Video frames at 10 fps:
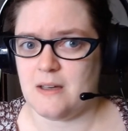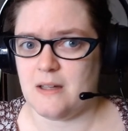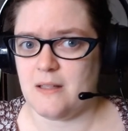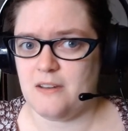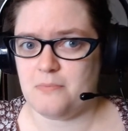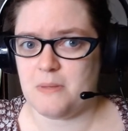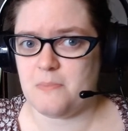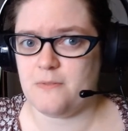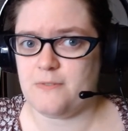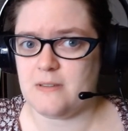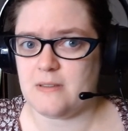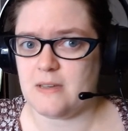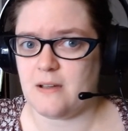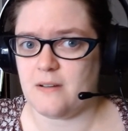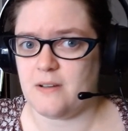a lot of people feel
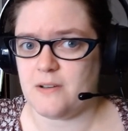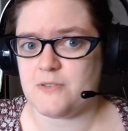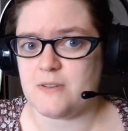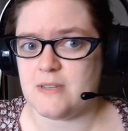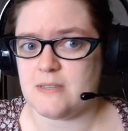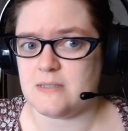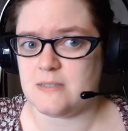like our country is